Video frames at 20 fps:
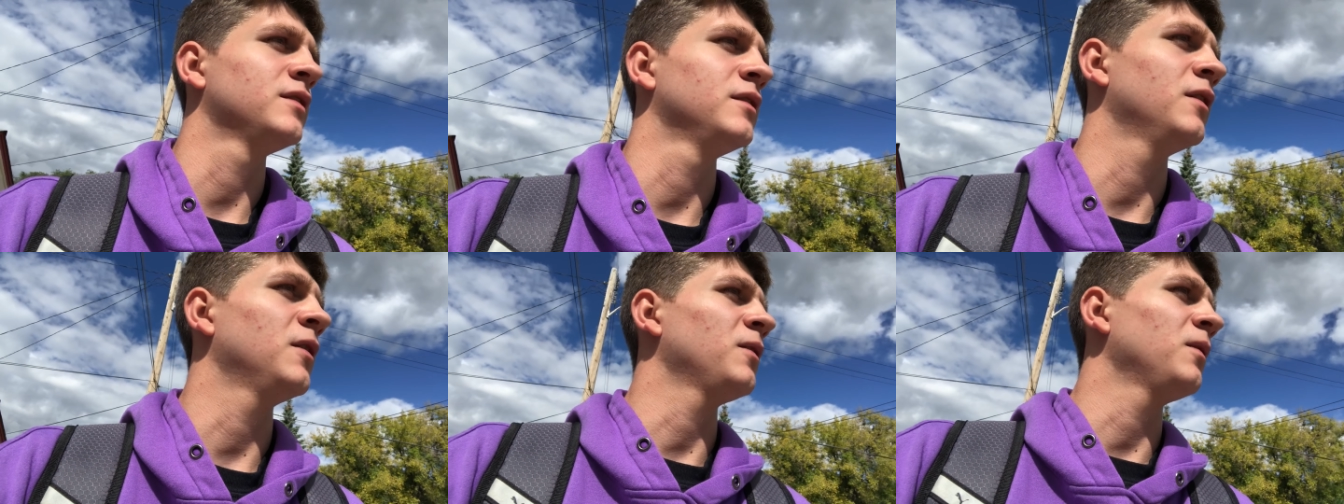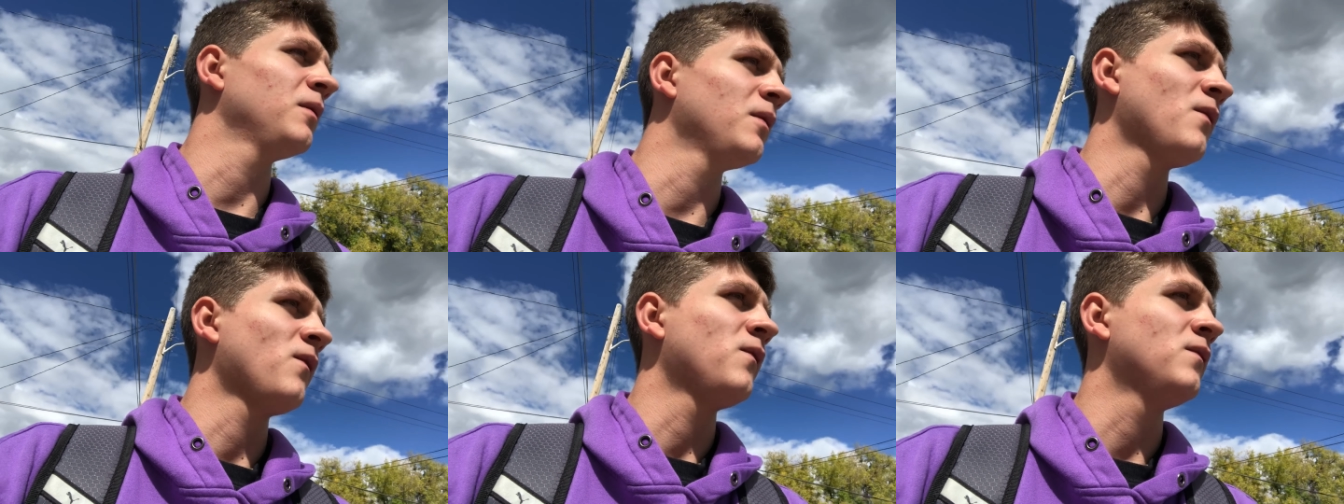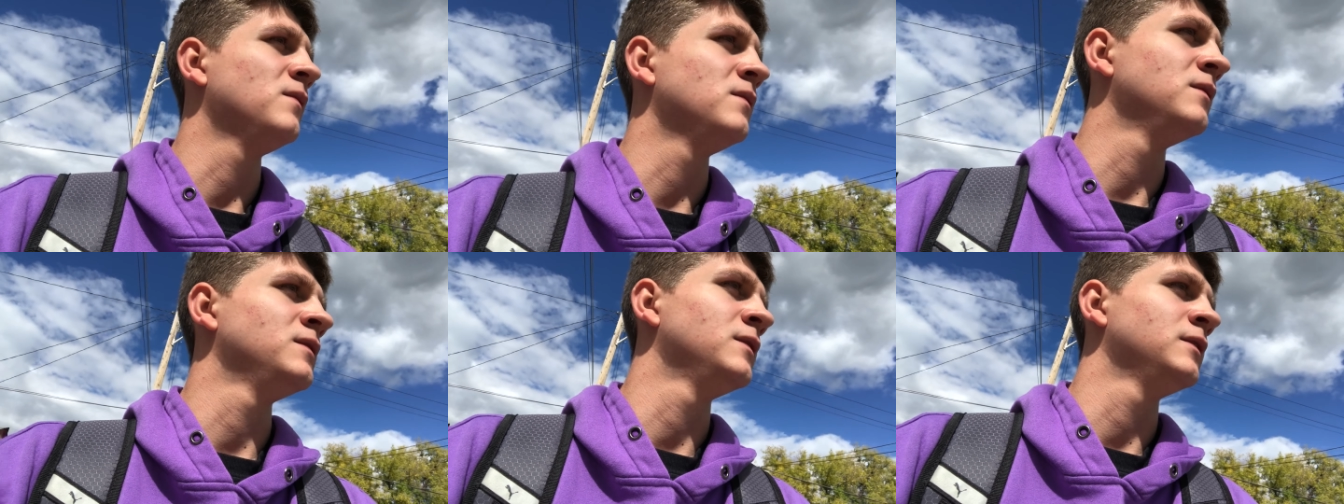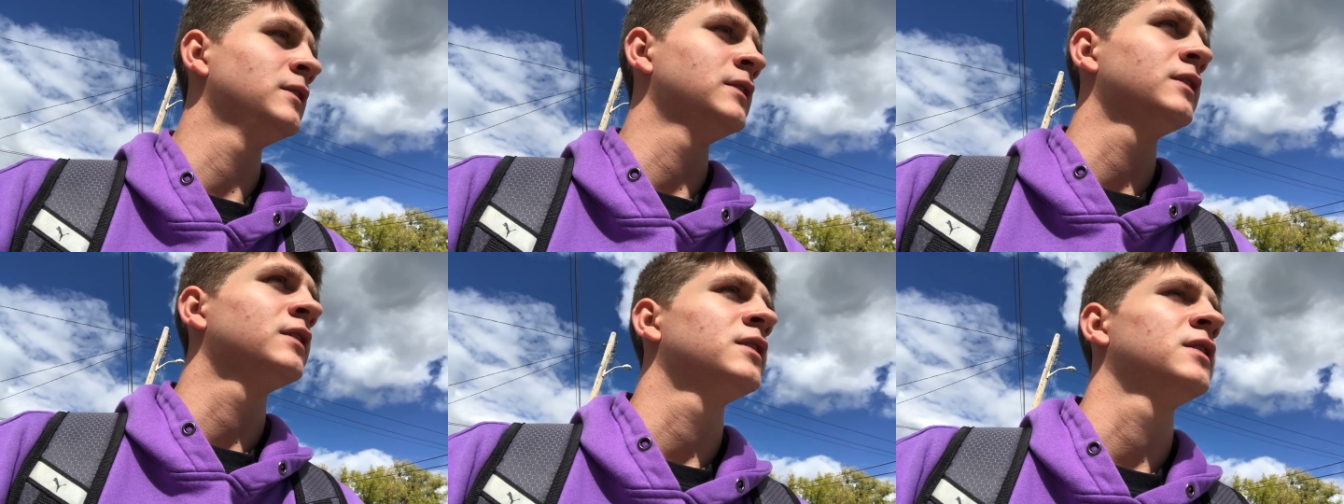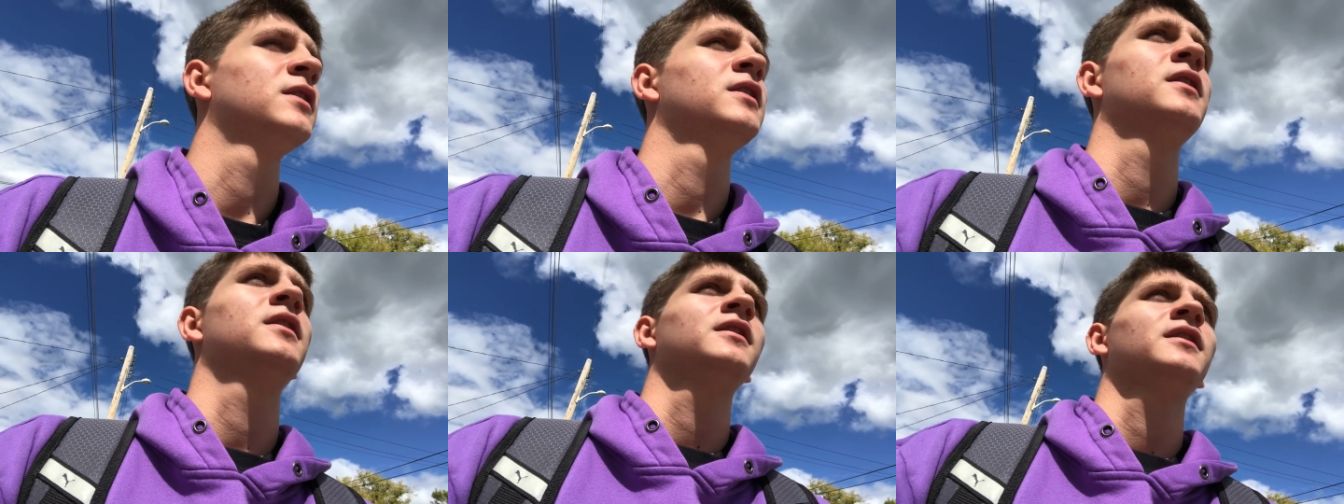you know,
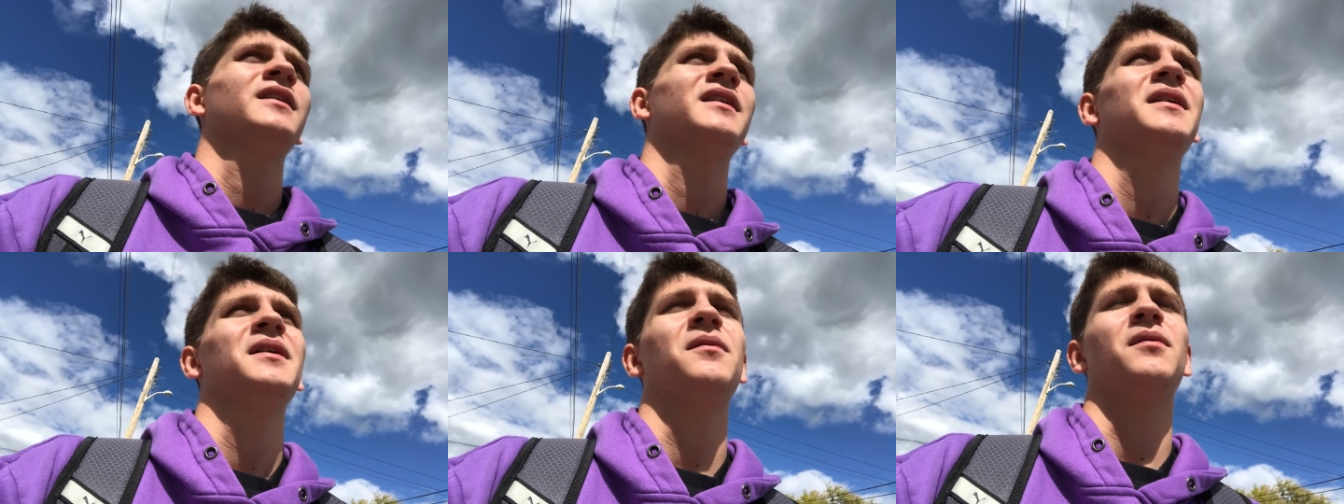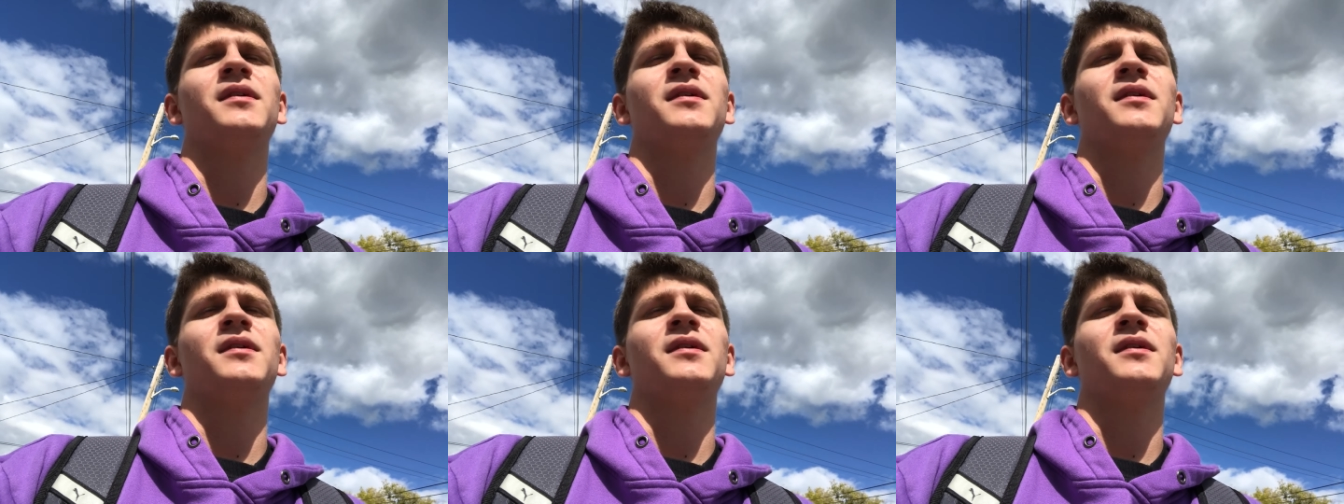it